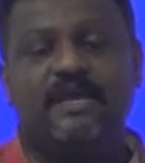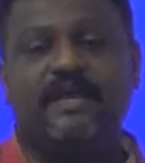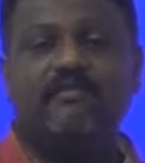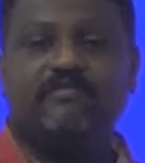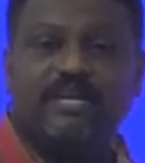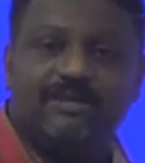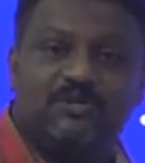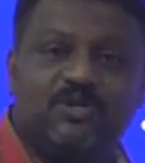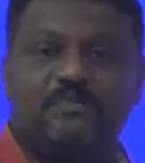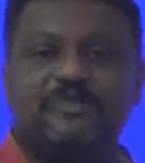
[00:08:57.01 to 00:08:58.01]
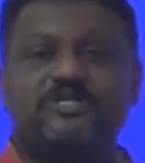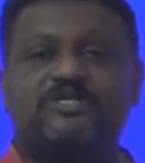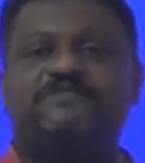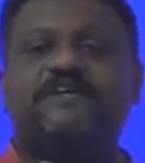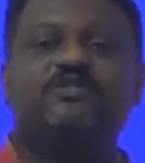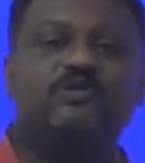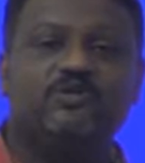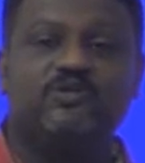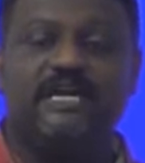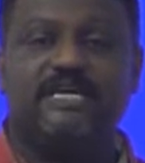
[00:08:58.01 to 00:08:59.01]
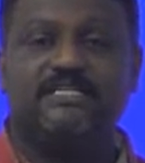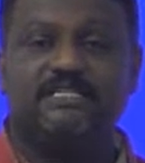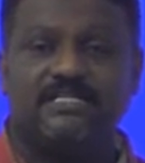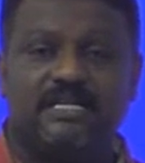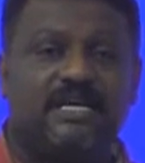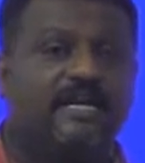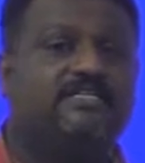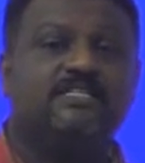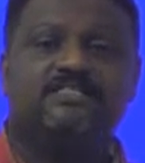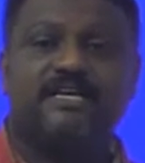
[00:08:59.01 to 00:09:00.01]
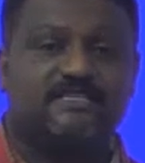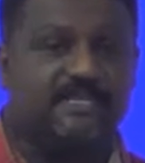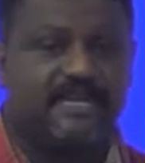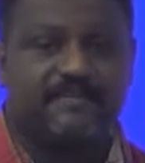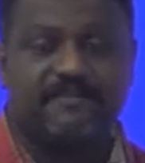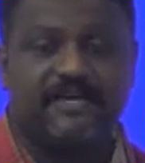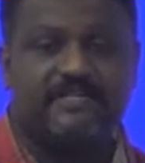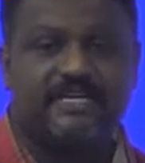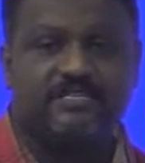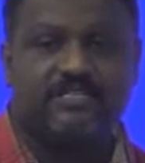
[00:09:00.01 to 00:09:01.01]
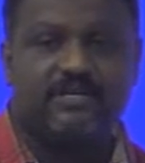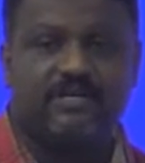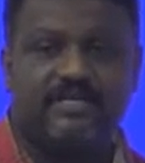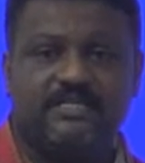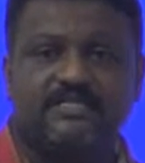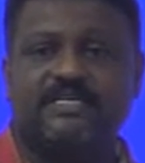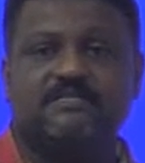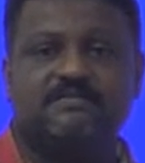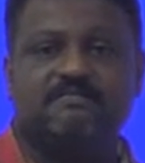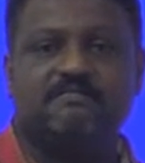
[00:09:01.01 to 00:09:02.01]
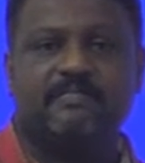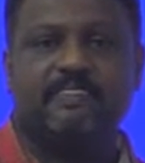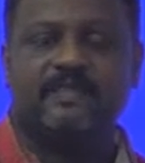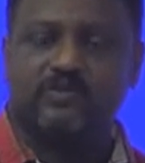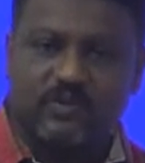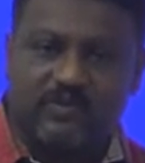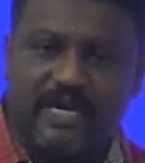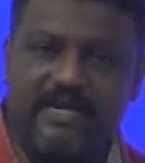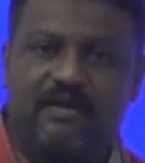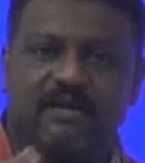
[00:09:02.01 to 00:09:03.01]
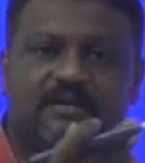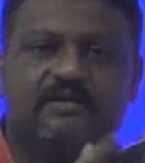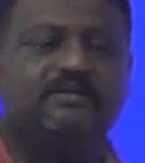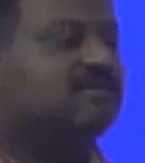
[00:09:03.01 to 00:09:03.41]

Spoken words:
In real mode operation of 80386, it just acts like a fast 8086. So that your